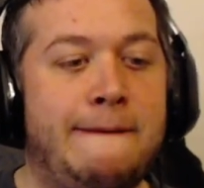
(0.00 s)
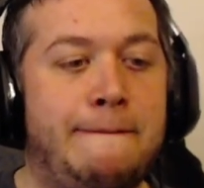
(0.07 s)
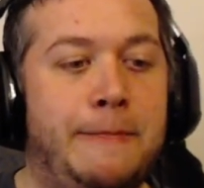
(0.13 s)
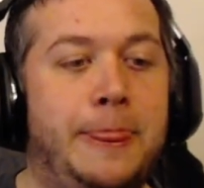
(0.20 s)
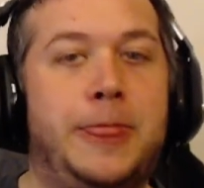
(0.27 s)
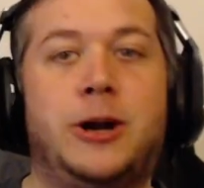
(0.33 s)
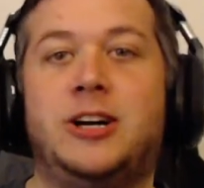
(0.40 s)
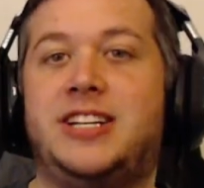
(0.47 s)

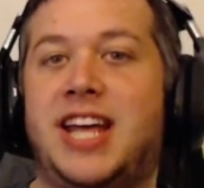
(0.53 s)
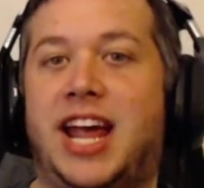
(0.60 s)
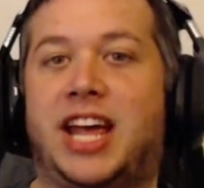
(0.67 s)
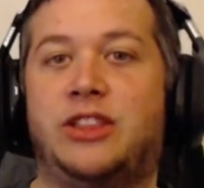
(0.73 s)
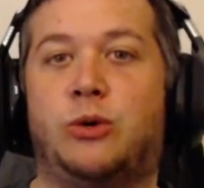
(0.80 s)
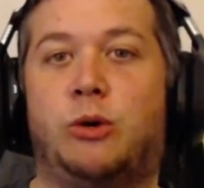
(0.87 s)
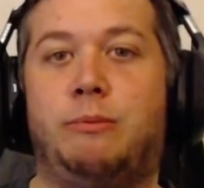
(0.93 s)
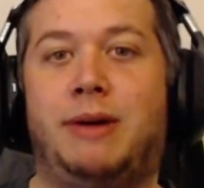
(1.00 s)
they're taking
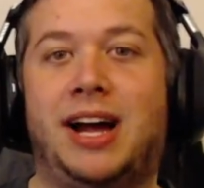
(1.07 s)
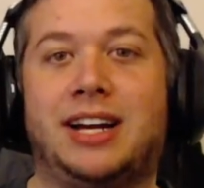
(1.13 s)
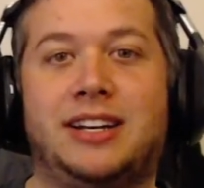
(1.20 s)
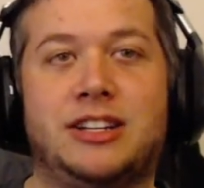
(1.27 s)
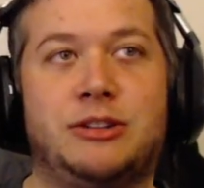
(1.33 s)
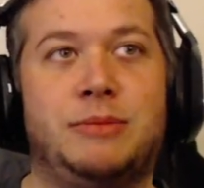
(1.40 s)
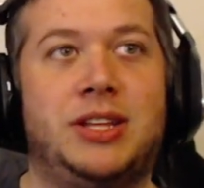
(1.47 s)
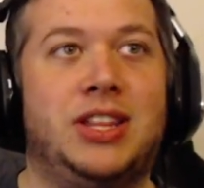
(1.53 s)
the word back
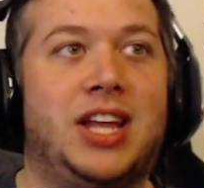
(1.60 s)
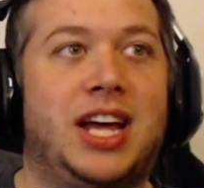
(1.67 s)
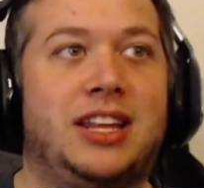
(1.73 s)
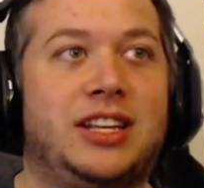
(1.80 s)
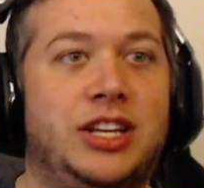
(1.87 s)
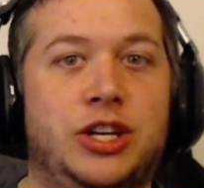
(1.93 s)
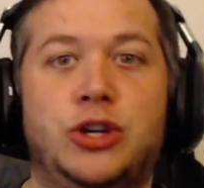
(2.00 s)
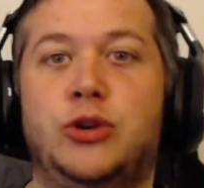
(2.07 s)
doesn't mean that
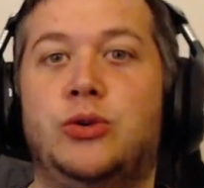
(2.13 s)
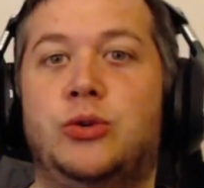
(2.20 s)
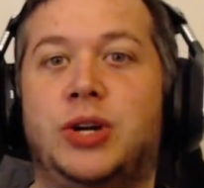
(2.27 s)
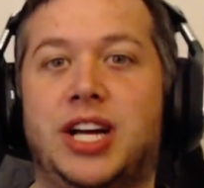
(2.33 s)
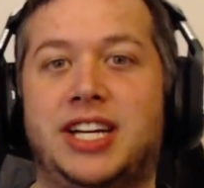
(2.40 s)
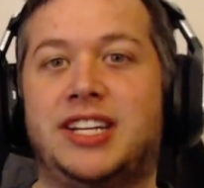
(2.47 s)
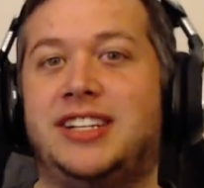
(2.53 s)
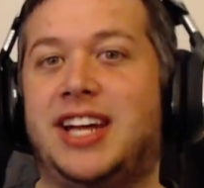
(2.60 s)
you
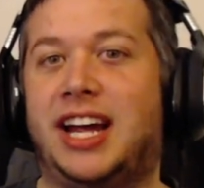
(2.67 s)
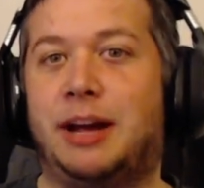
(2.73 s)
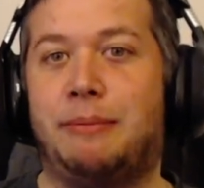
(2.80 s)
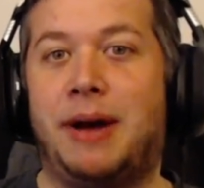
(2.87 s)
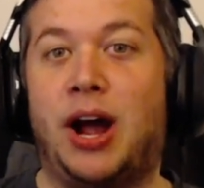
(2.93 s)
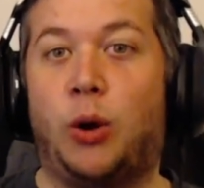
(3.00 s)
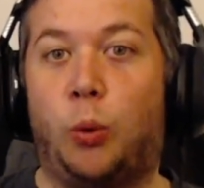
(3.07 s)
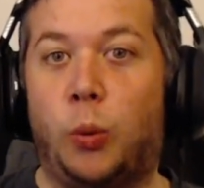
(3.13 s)
get to take it
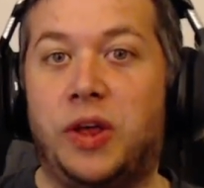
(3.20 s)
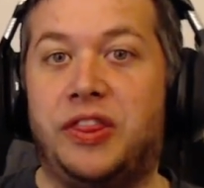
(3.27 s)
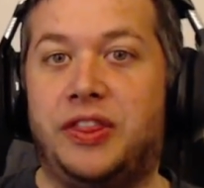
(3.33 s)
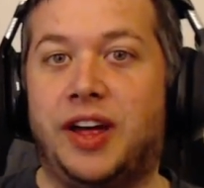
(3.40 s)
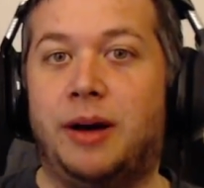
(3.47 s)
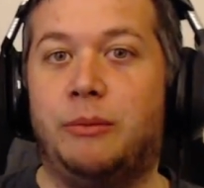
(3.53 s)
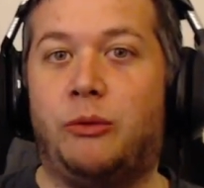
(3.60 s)
back with them,